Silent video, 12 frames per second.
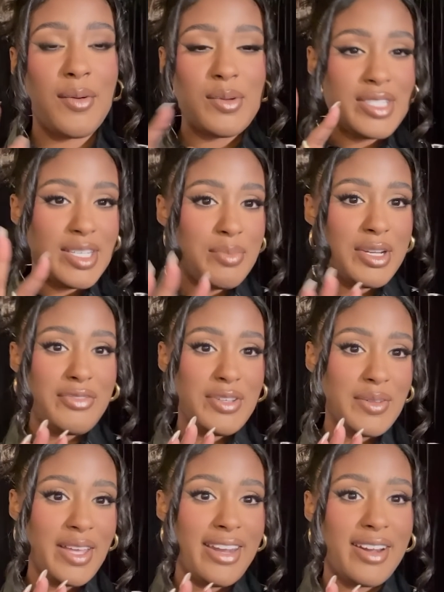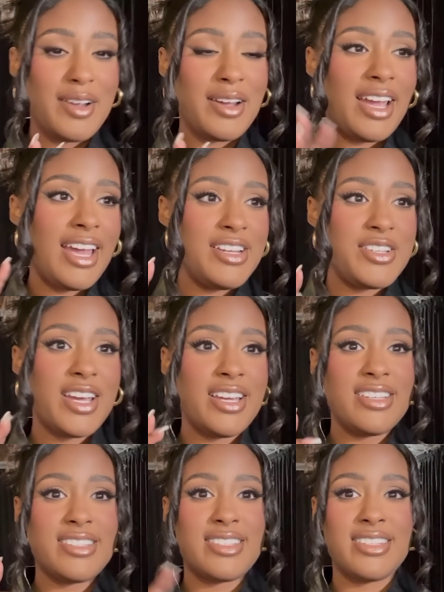will debrief you later.
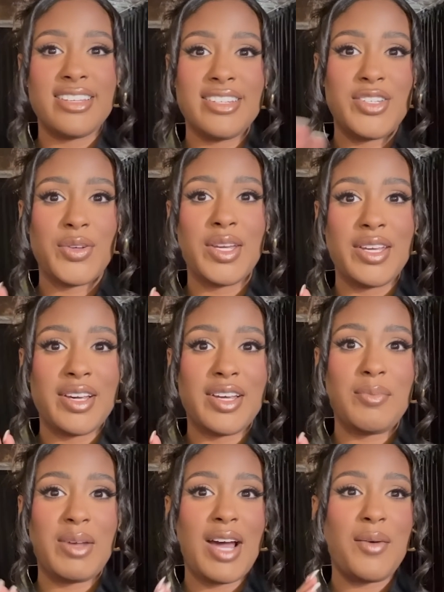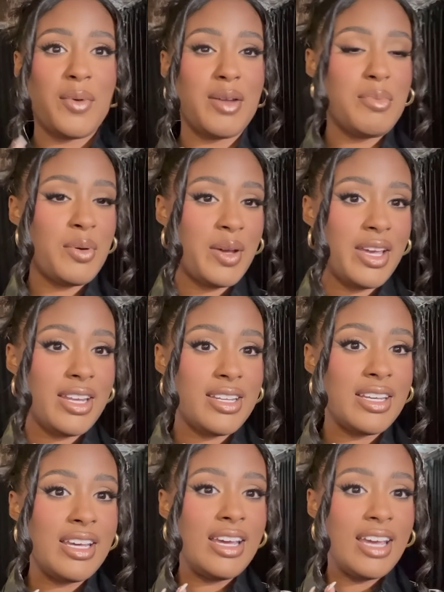AJ is doing good, but at one point
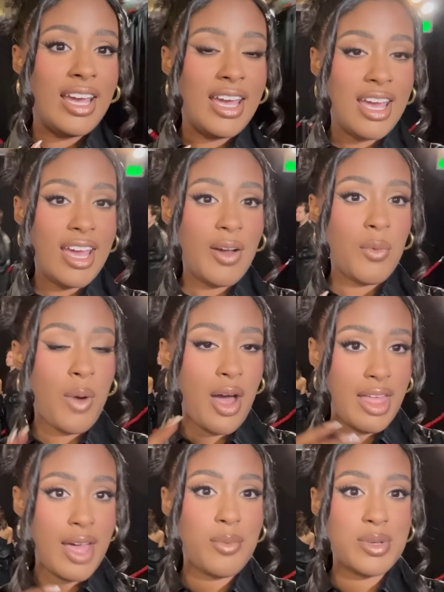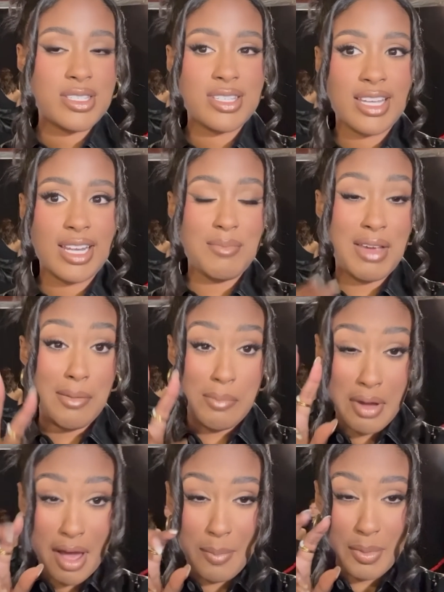while I was getting my
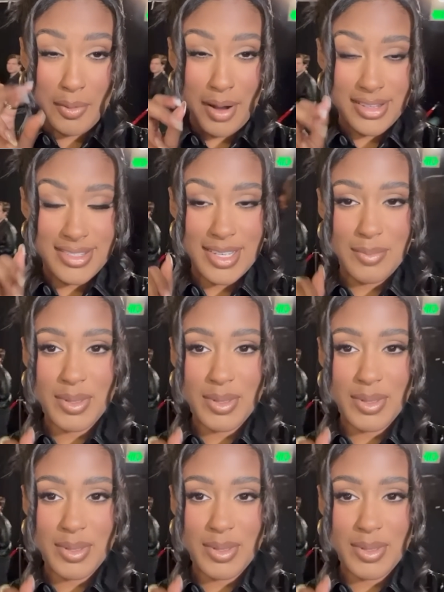paparazzi